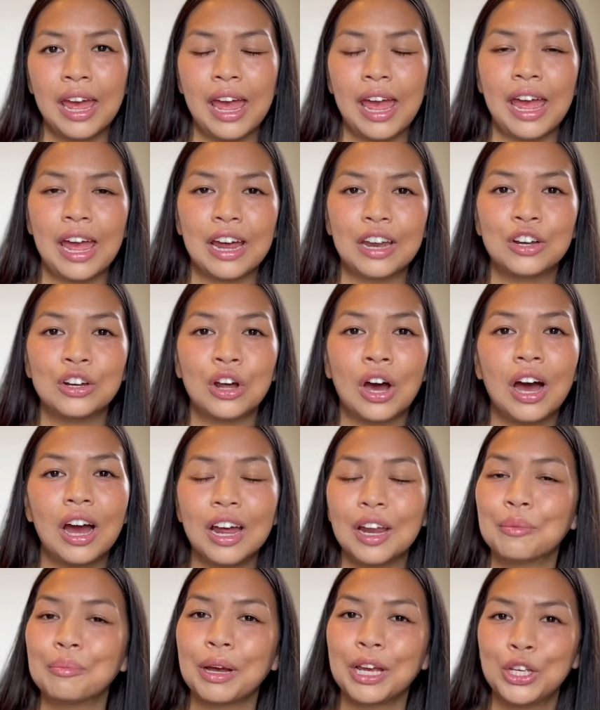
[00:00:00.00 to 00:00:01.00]
and
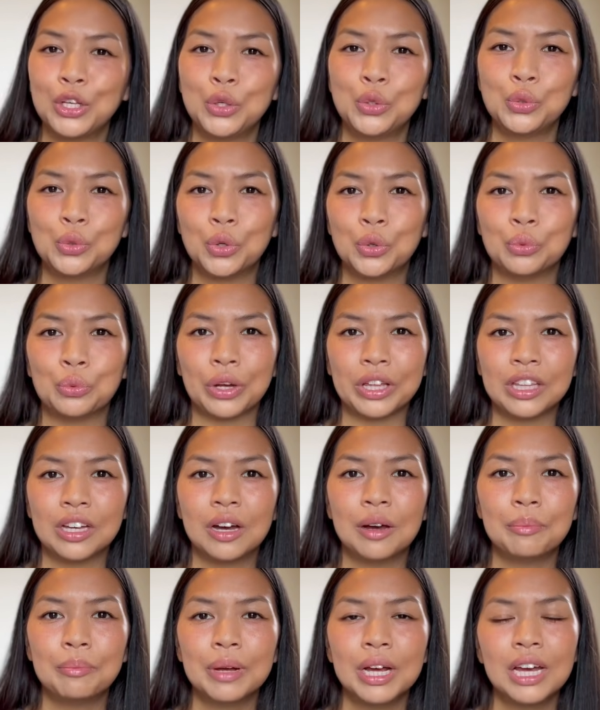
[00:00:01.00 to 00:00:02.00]
not in my usual
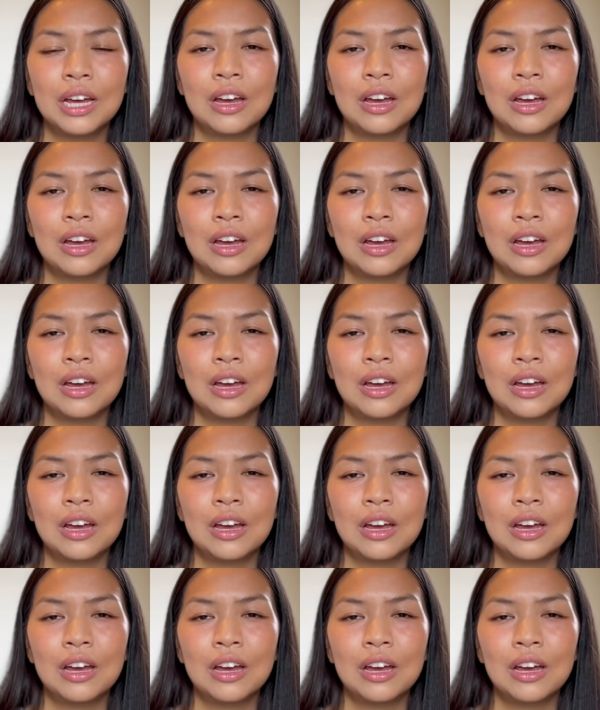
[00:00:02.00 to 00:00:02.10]
rhythm